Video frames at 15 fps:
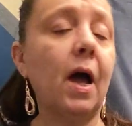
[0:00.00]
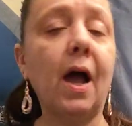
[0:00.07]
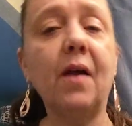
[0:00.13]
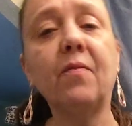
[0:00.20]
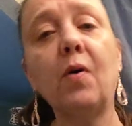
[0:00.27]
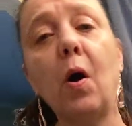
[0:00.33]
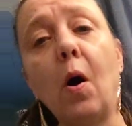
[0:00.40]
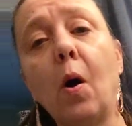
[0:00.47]

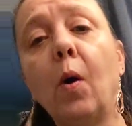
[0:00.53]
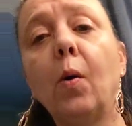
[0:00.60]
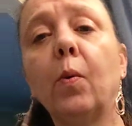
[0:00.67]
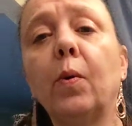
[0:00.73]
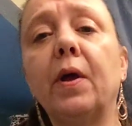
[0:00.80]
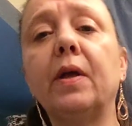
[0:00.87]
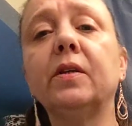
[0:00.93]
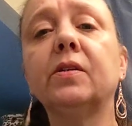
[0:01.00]
I
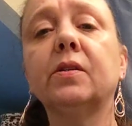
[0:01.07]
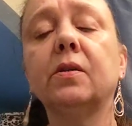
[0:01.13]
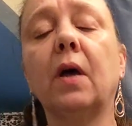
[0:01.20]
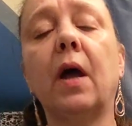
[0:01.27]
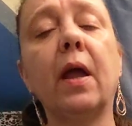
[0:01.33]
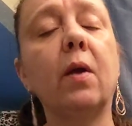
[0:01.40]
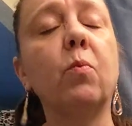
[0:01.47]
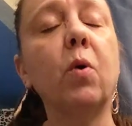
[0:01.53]

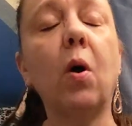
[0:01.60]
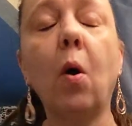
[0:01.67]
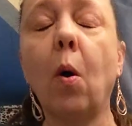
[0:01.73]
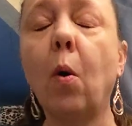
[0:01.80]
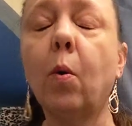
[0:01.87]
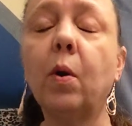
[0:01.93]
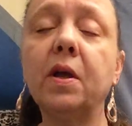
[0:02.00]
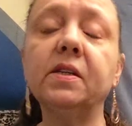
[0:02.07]
will
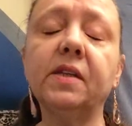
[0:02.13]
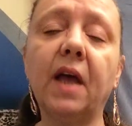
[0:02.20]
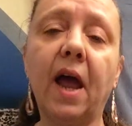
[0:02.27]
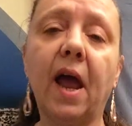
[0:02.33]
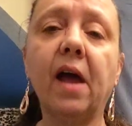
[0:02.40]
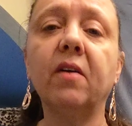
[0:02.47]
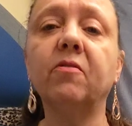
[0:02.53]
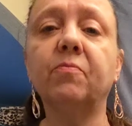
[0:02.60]
always
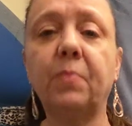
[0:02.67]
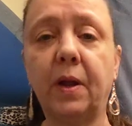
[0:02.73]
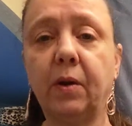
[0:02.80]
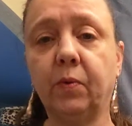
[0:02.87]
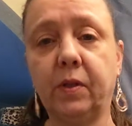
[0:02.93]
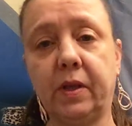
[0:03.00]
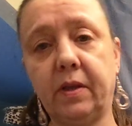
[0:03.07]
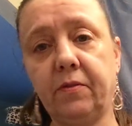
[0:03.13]
have pain
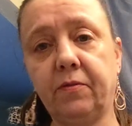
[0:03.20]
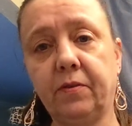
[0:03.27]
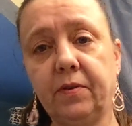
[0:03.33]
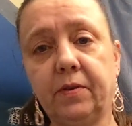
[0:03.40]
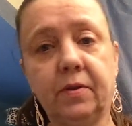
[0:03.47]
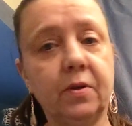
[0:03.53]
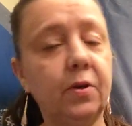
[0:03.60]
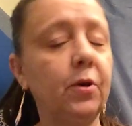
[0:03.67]
relief,
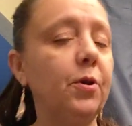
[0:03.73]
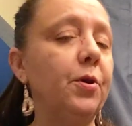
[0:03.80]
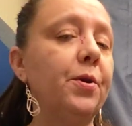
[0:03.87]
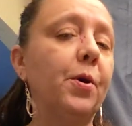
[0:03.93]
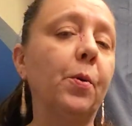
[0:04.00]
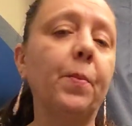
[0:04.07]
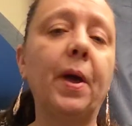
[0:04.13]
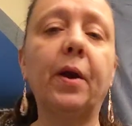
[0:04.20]

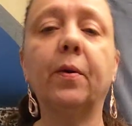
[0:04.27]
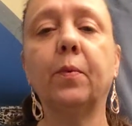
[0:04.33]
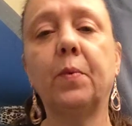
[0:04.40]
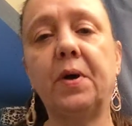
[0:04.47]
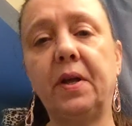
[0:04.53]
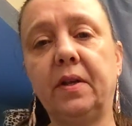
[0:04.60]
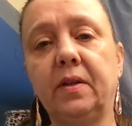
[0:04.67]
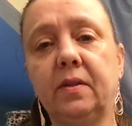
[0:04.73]
no matter
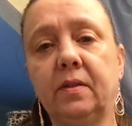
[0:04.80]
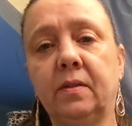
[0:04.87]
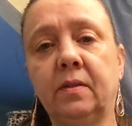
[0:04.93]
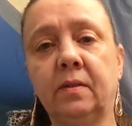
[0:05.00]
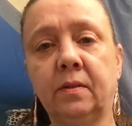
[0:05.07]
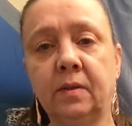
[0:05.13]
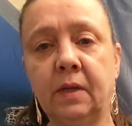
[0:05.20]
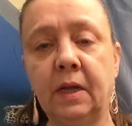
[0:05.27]
what.
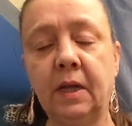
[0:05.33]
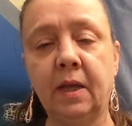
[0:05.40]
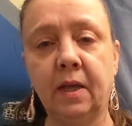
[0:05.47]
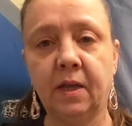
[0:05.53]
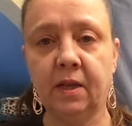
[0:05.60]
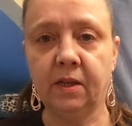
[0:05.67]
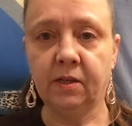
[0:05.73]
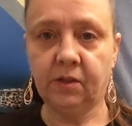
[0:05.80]

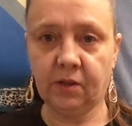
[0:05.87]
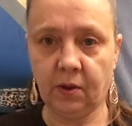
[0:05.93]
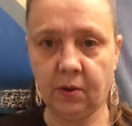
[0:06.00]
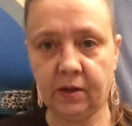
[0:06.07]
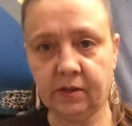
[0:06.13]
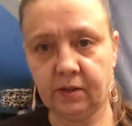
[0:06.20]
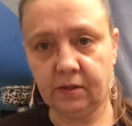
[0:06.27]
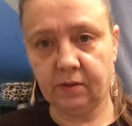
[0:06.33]

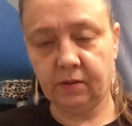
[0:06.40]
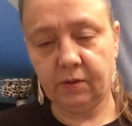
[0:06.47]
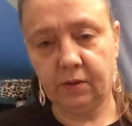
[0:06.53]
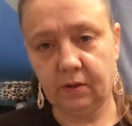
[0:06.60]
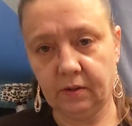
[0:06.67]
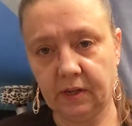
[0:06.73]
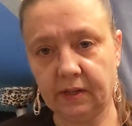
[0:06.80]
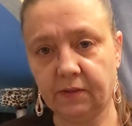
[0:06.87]
So
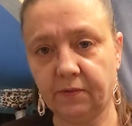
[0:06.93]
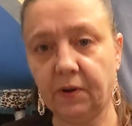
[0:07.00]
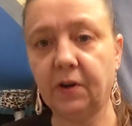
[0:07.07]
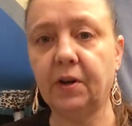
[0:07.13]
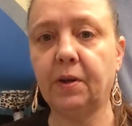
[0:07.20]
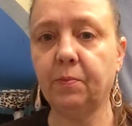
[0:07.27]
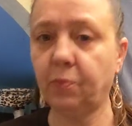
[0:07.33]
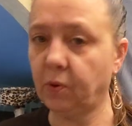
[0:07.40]
that's
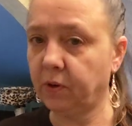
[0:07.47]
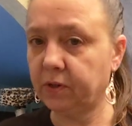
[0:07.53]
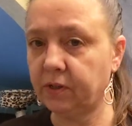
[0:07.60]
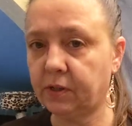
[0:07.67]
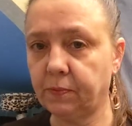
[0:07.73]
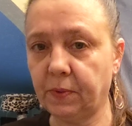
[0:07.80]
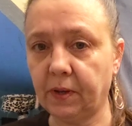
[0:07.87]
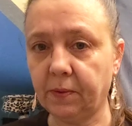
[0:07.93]
very important
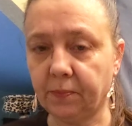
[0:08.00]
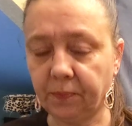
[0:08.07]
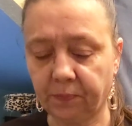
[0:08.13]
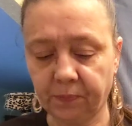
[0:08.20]
to me.